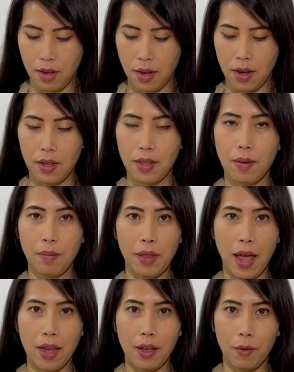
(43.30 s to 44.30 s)
and then
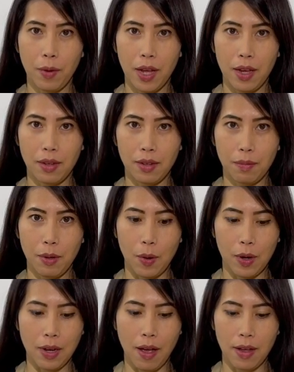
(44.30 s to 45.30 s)
black and white
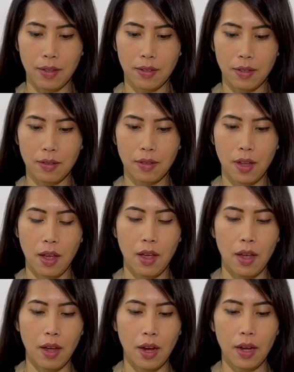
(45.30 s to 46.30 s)
polka dots.
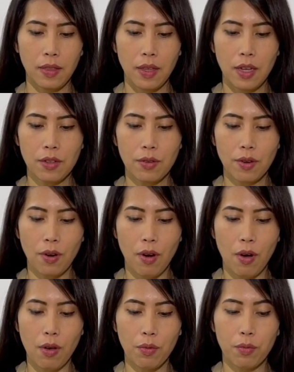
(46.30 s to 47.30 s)
And these are
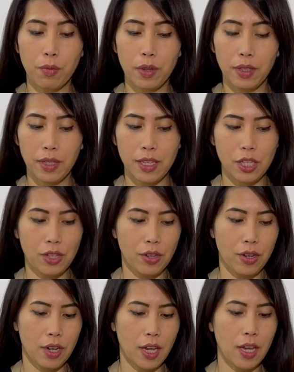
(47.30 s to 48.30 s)
all really
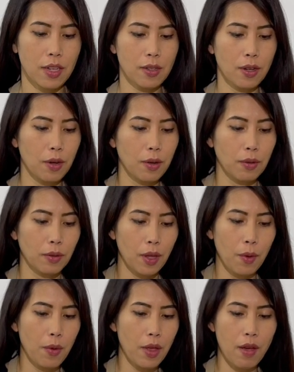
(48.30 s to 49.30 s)
sturdy, so they
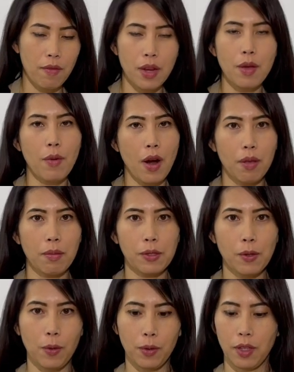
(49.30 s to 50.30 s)
won't have any problems
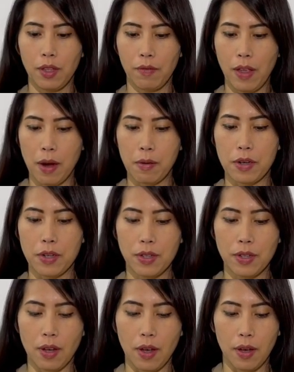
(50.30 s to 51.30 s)
holding the
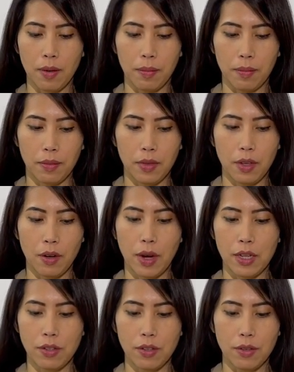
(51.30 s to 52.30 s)
flowers, you know,
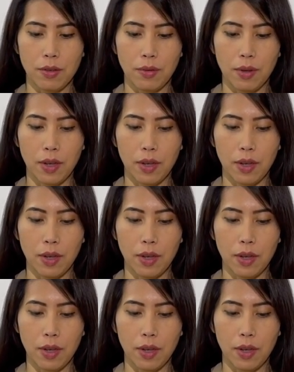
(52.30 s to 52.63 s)
as you